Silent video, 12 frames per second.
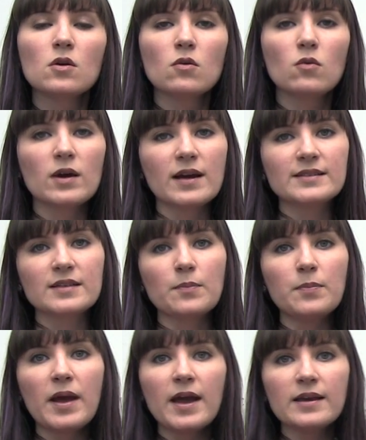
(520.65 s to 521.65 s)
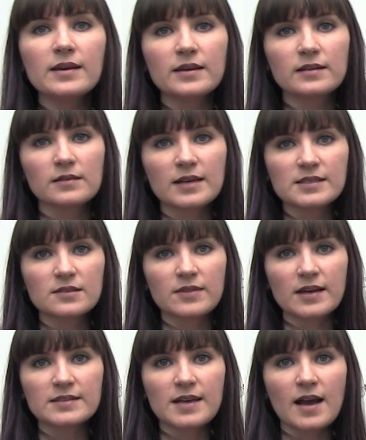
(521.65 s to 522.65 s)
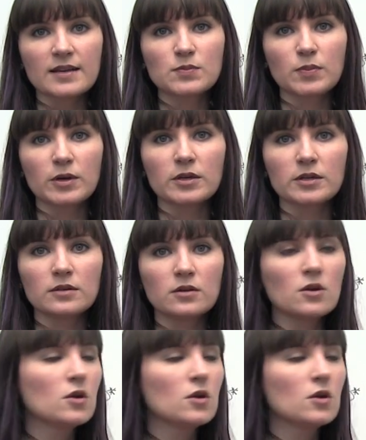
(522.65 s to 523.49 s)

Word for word: will end up paying less of that tax burden.